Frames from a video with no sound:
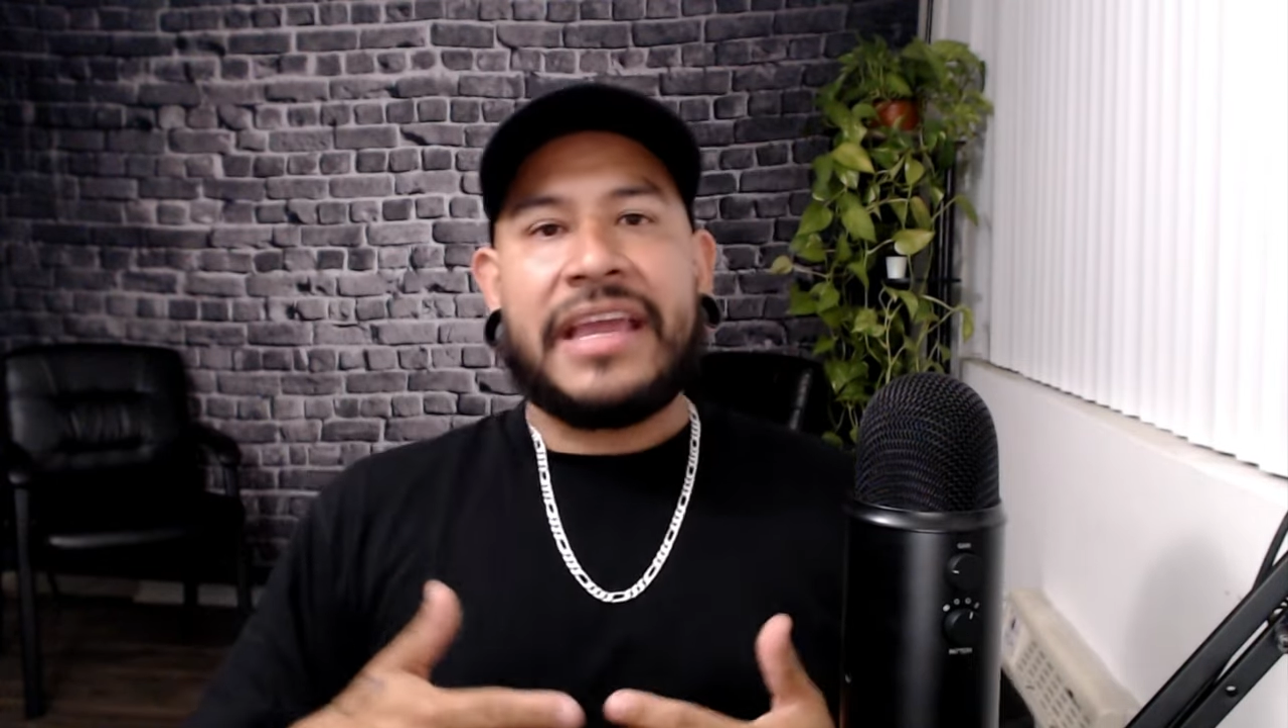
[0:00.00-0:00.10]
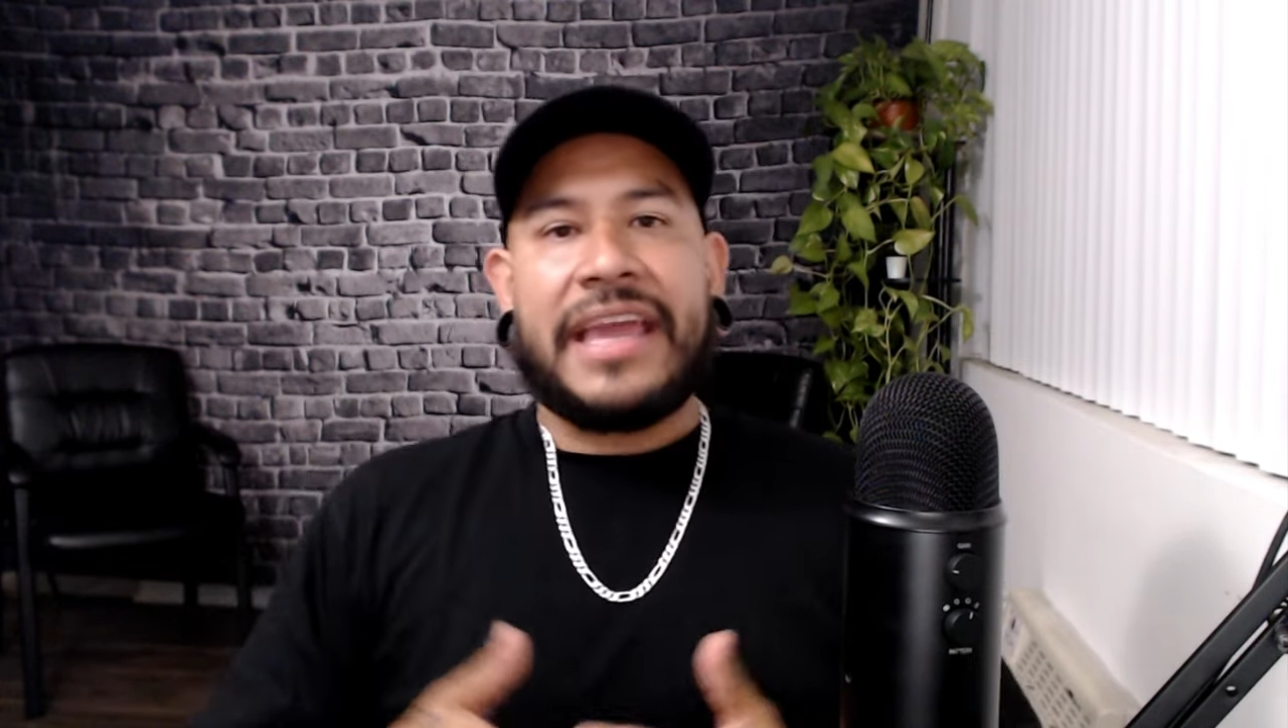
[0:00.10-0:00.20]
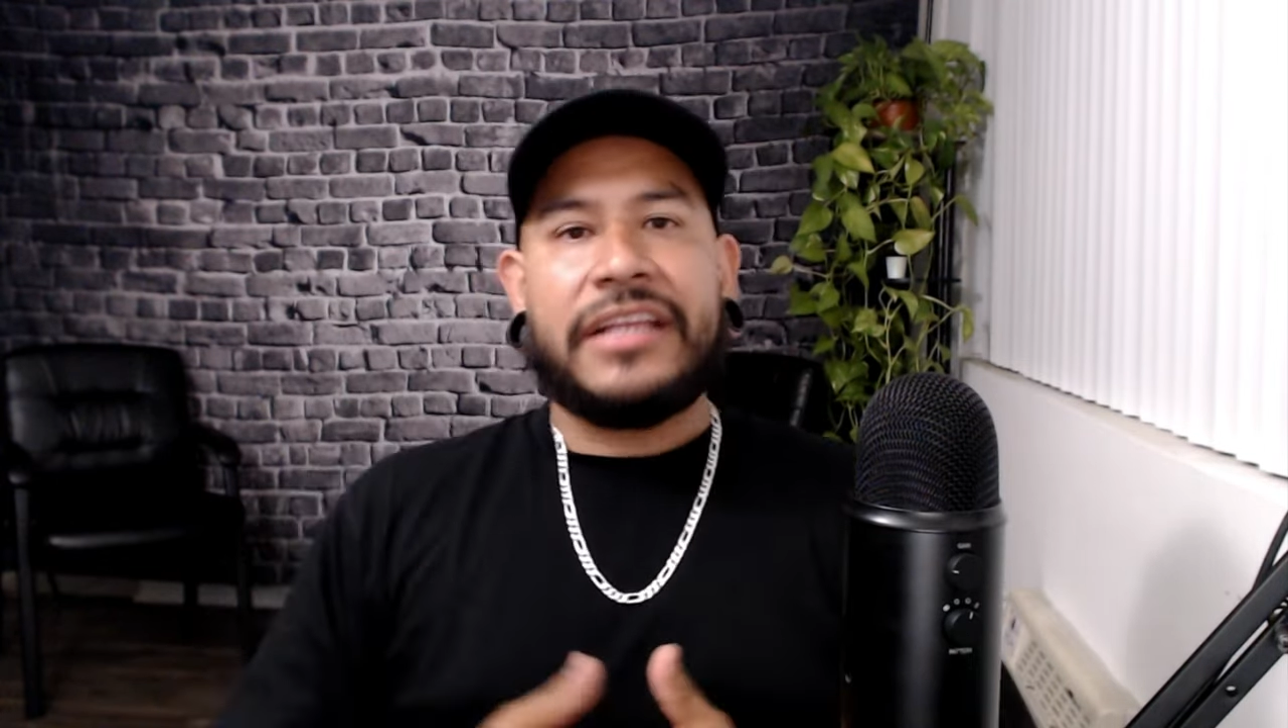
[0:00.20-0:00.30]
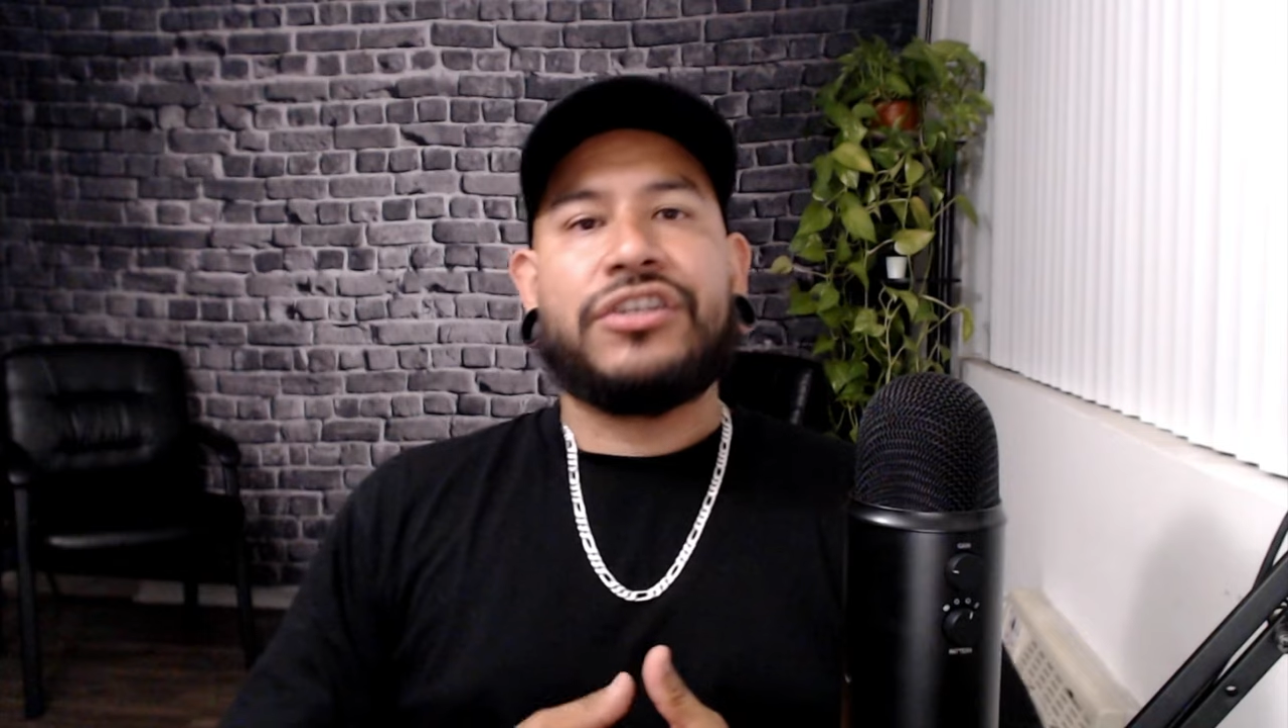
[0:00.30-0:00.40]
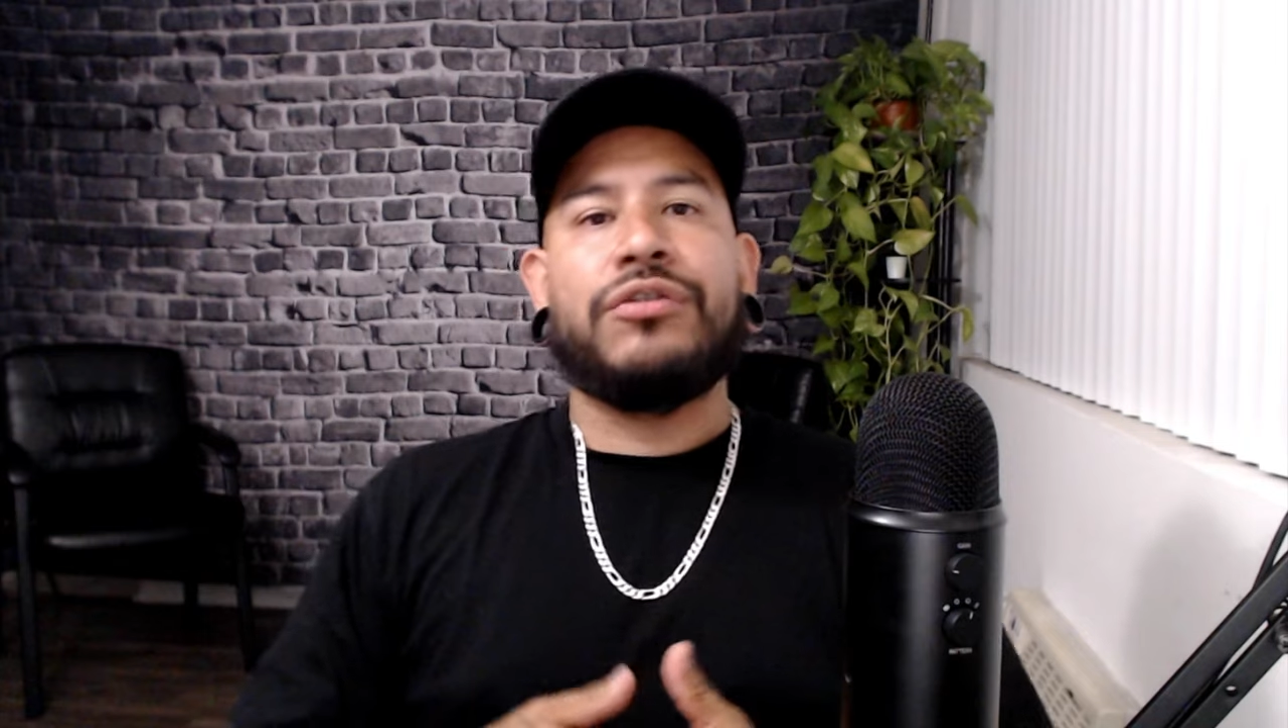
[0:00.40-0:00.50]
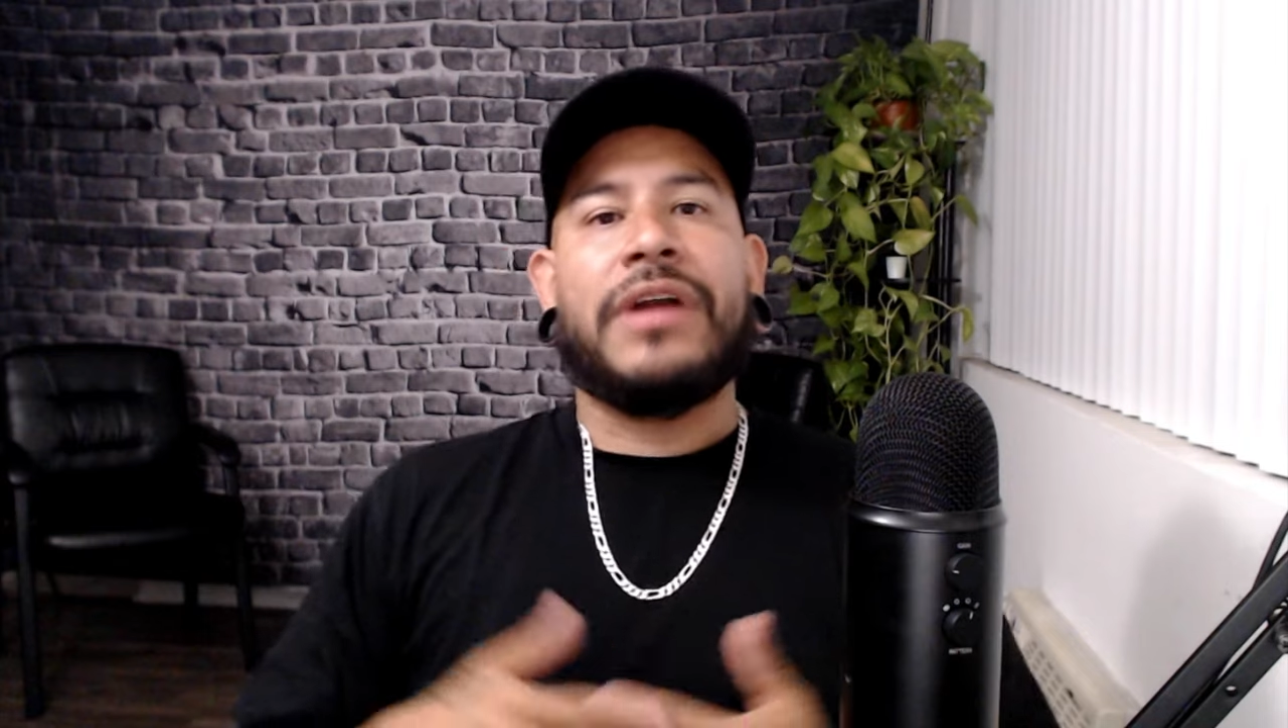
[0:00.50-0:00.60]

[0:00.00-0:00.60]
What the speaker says: get you